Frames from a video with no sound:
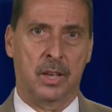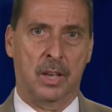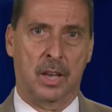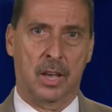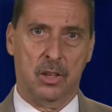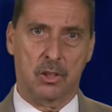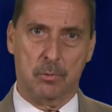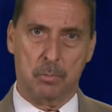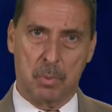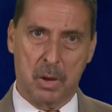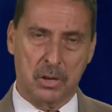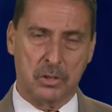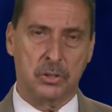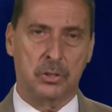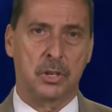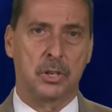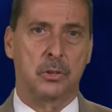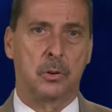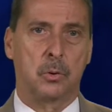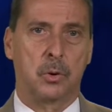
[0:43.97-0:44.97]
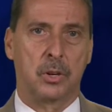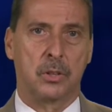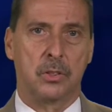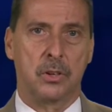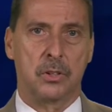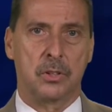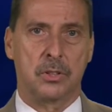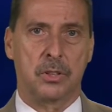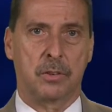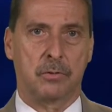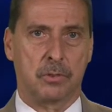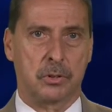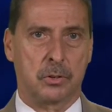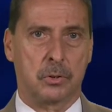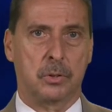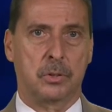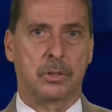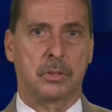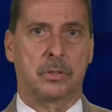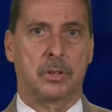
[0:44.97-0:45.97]
especially during this
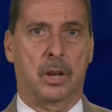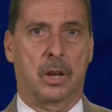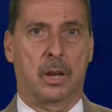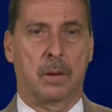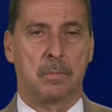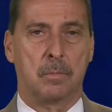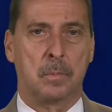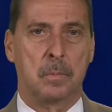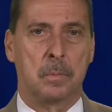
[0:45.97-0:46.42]
difficult time.